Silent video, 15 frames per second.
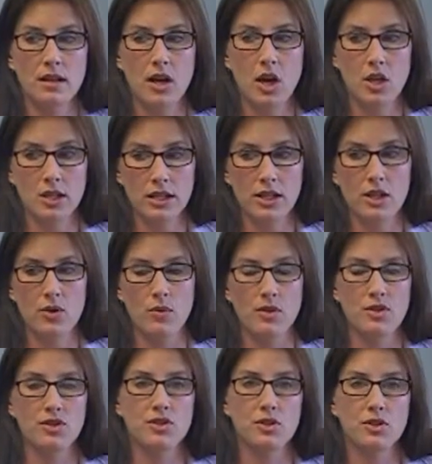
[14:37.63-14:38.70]
earlier with
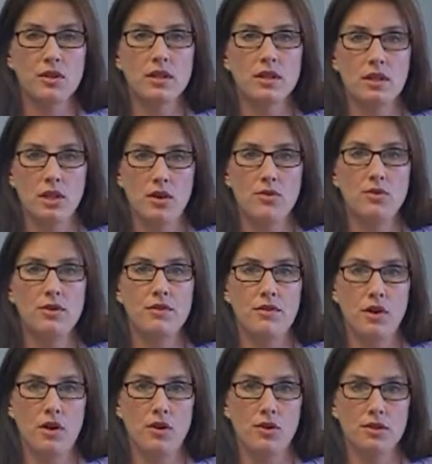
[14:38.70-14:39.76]
student loan
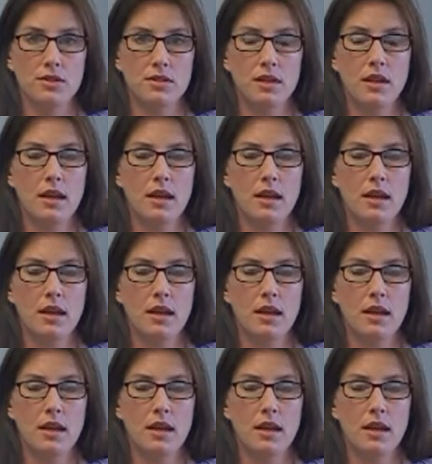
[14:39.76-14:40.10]
default,